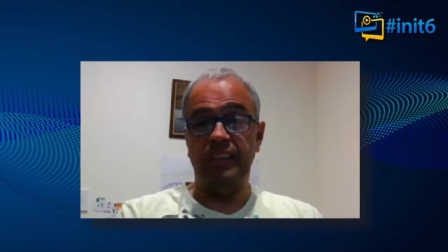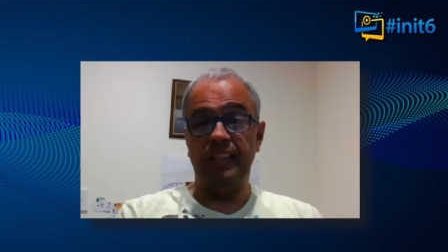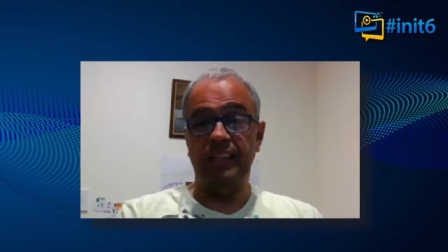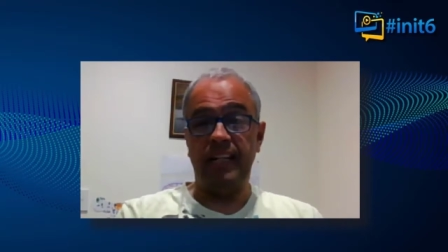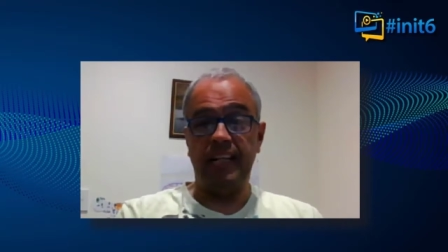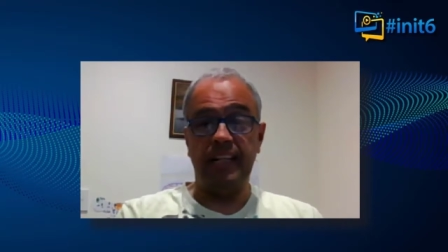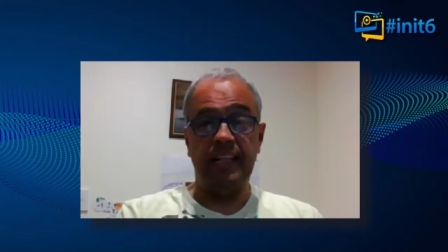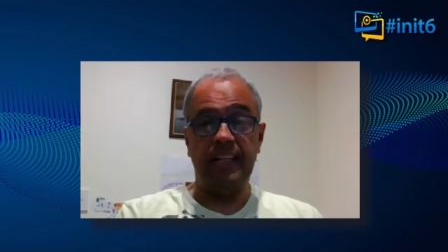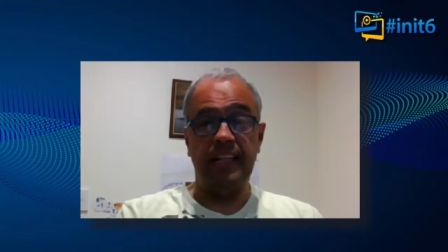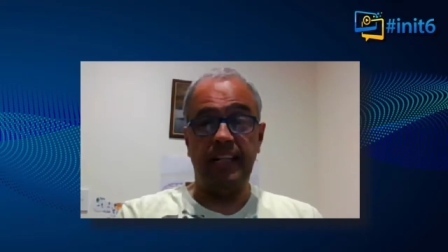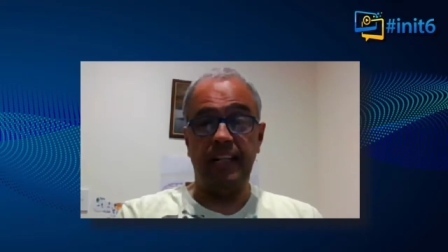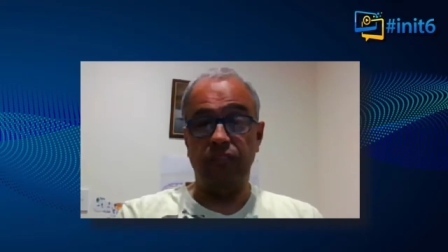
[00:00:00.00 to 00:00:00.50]

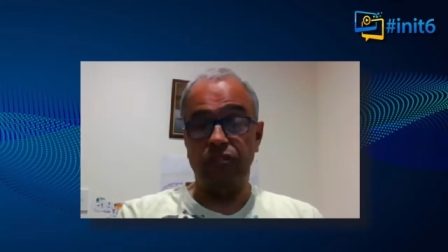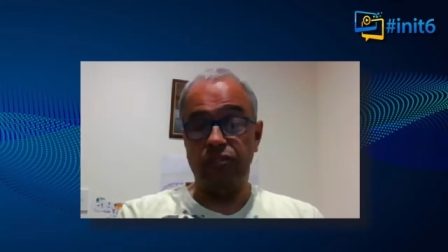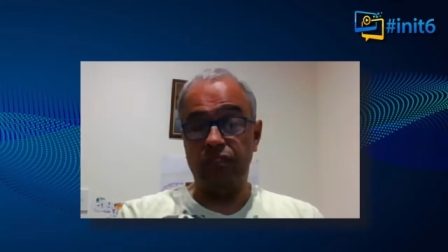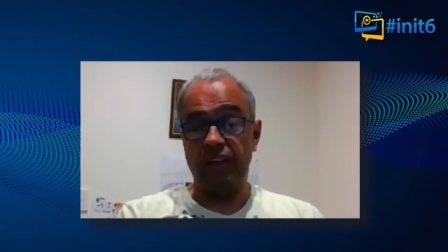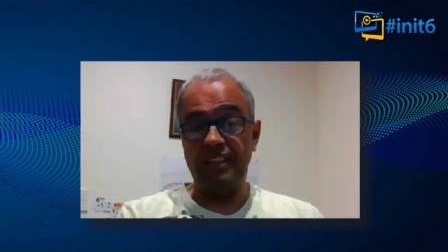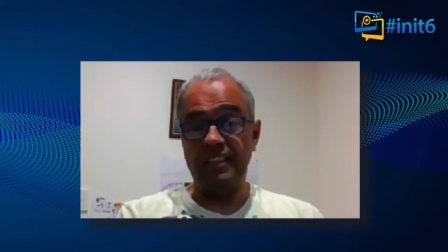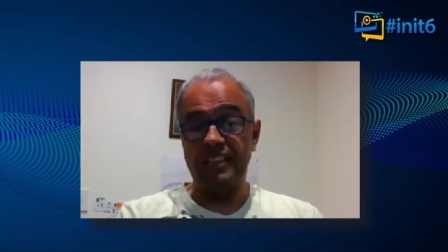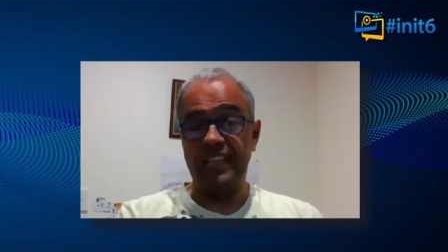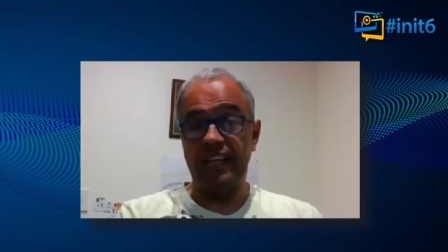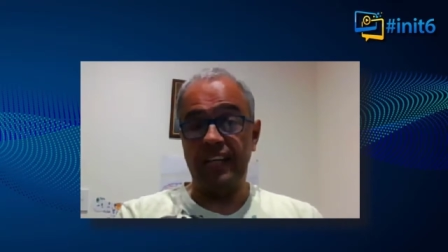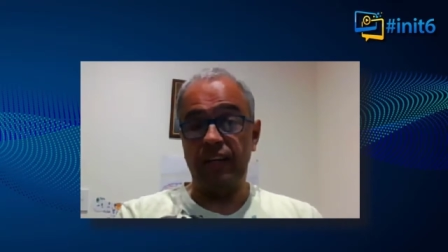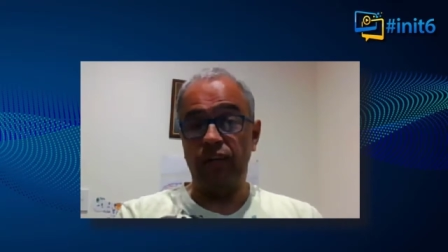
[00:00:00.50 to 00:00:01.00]
a
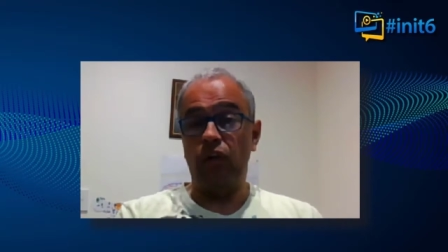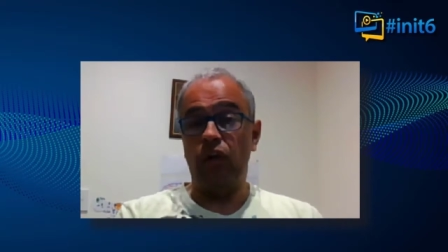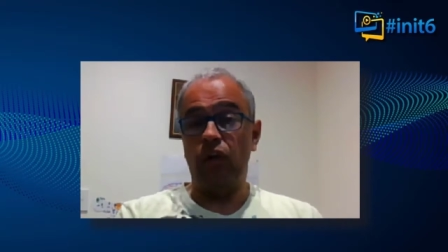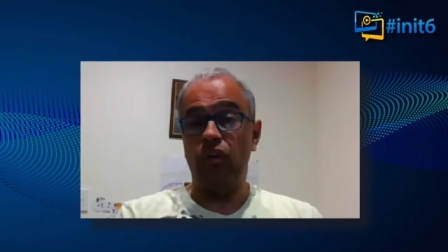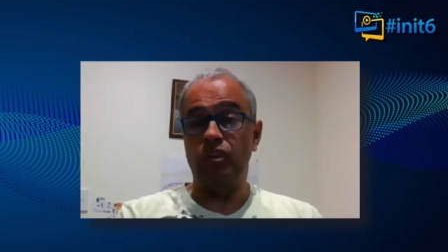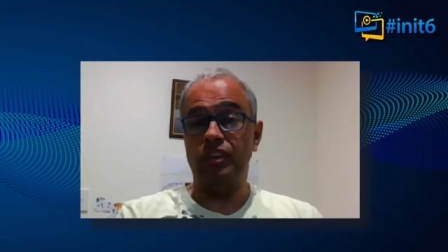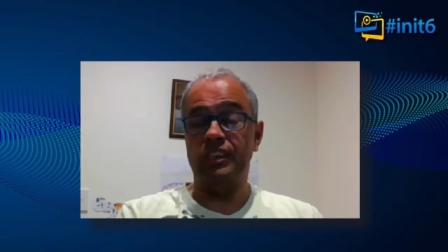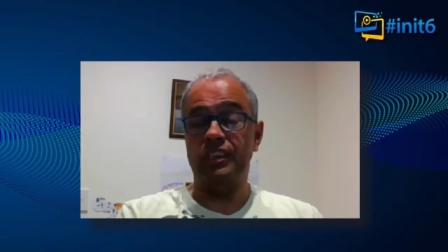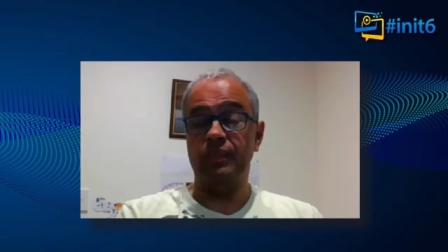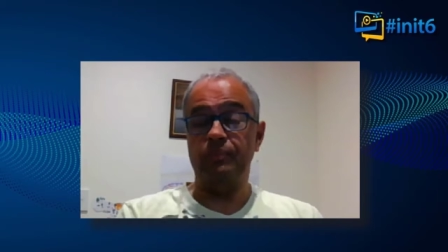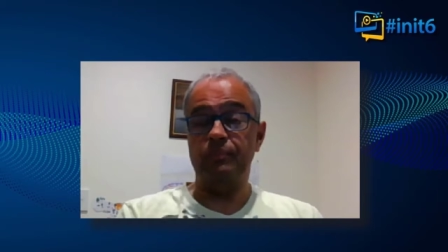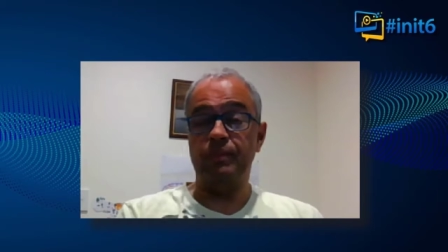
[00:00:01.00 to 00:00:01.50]
rundown
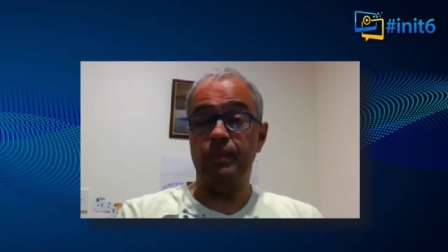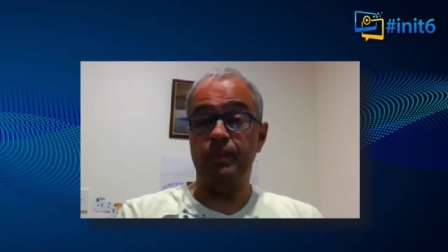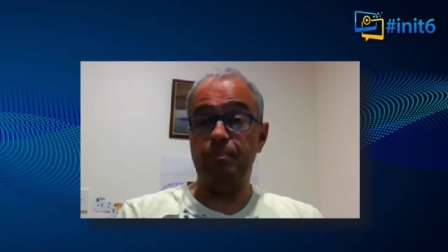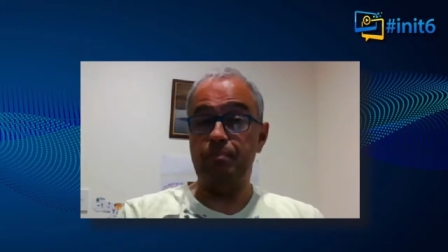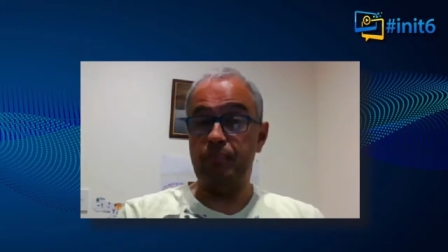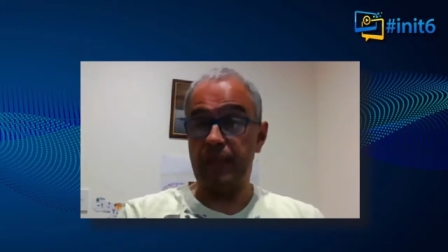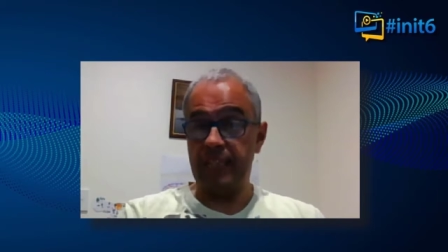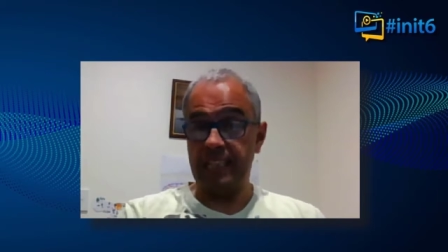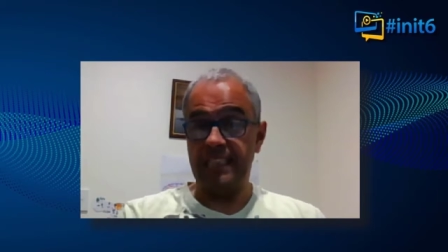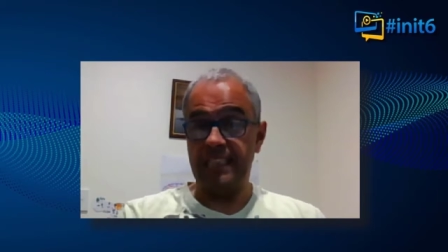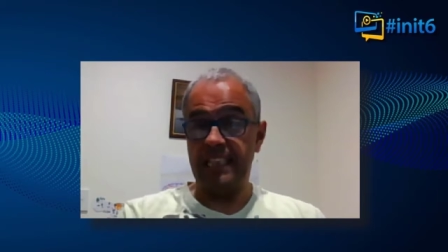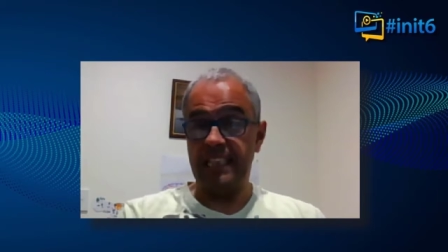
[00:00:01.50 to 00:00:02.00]
on some of the
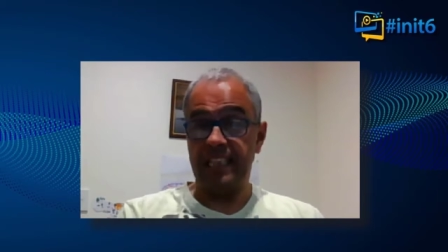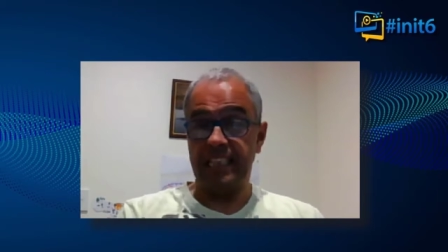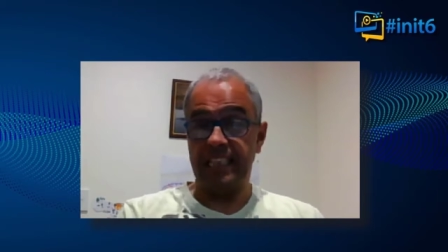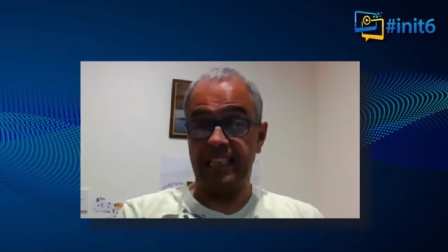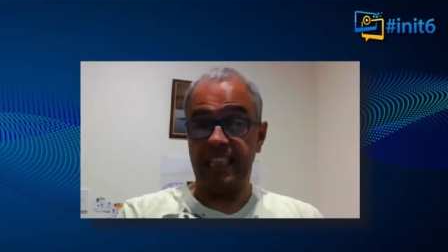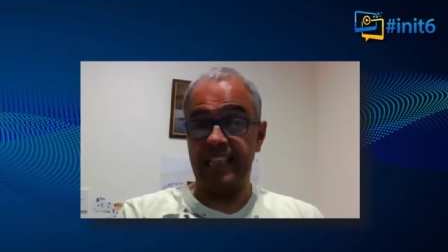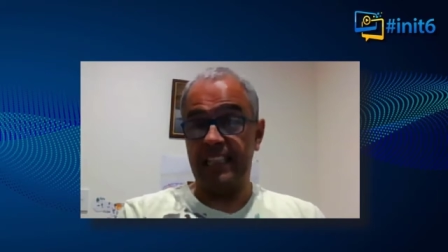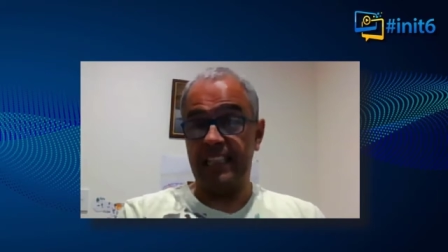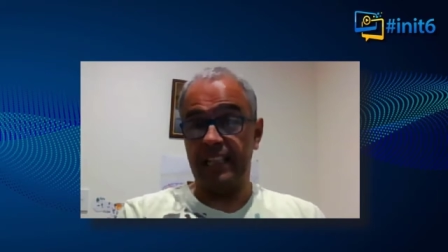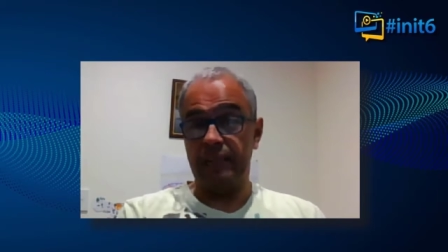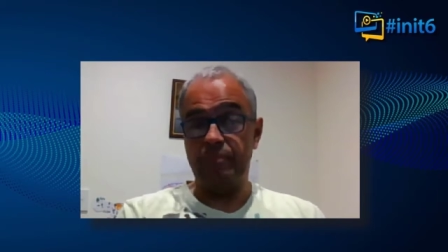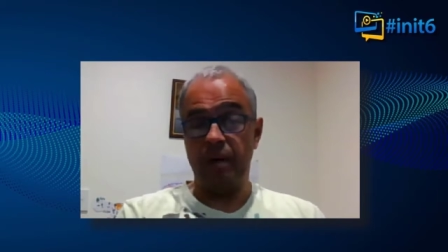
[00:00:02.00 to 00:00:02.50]
basic
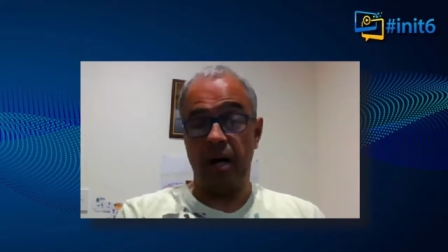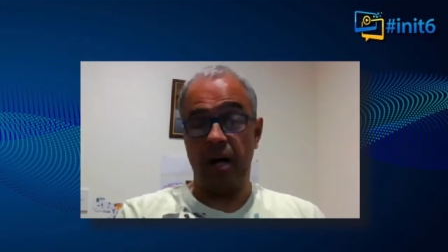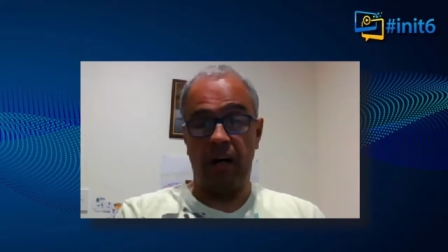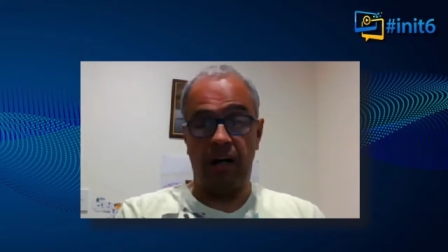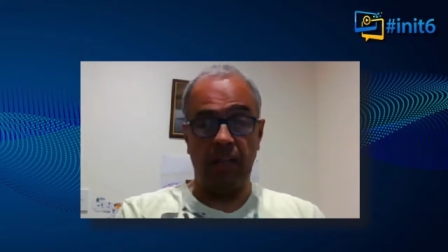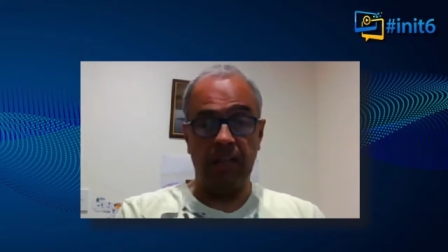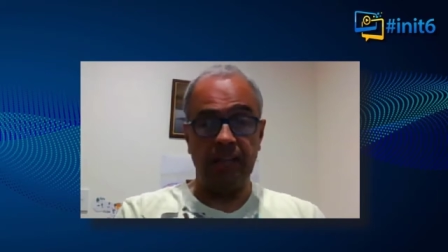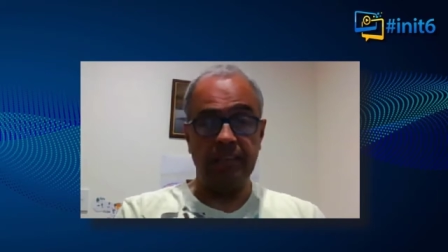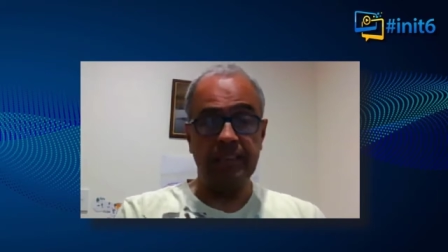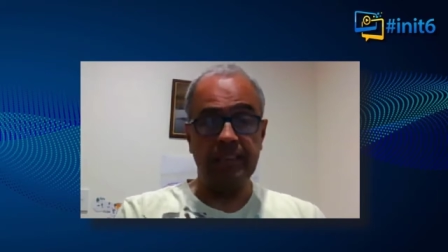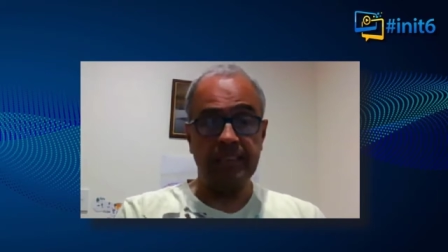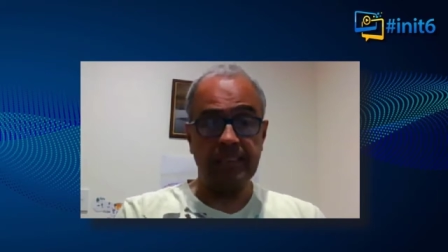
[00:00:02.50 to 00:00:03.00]
Git
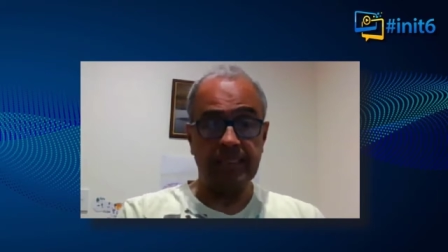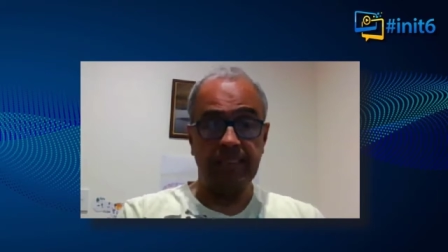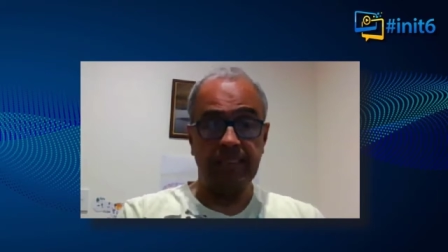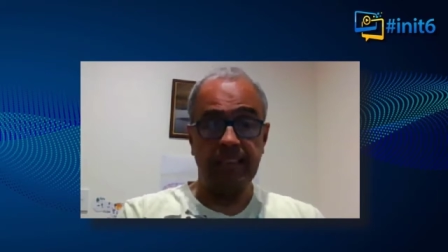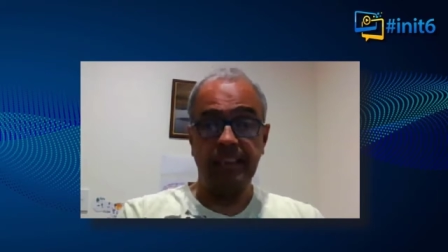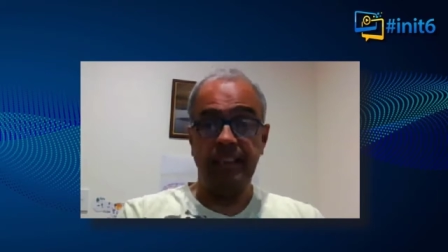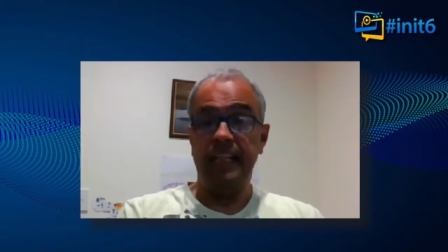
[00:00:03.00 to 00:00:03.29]
commands